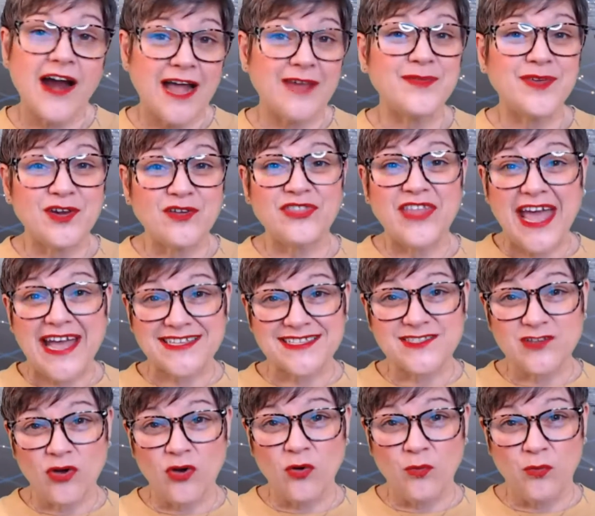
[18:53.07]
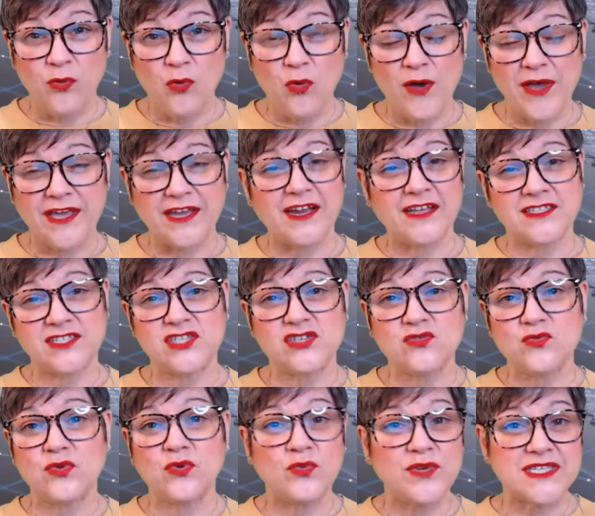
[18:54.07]
I mean, you know, that's the whole point too.
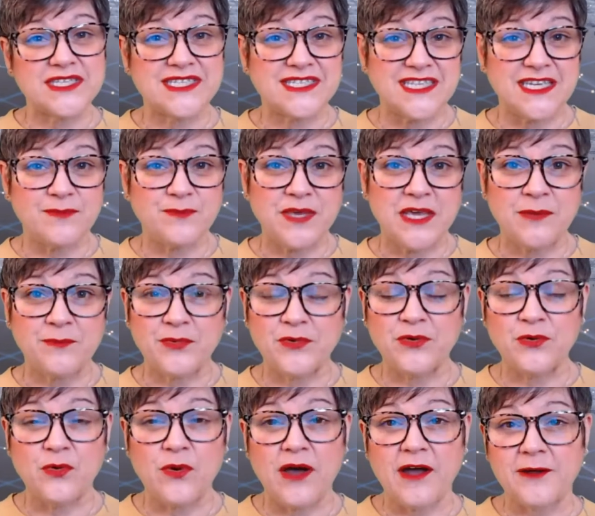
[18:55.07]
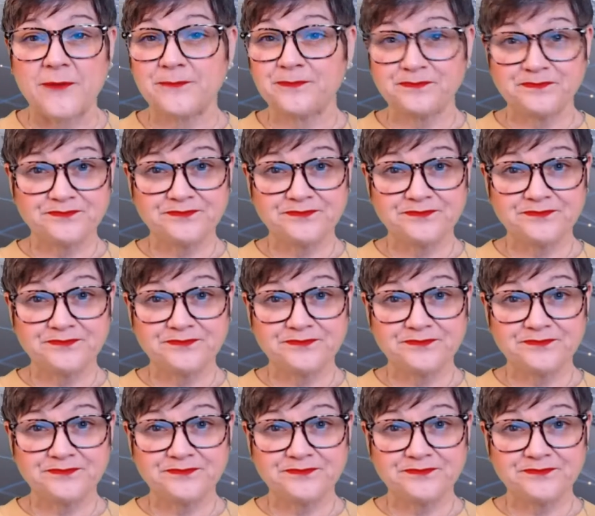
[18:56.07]
When we see people who are,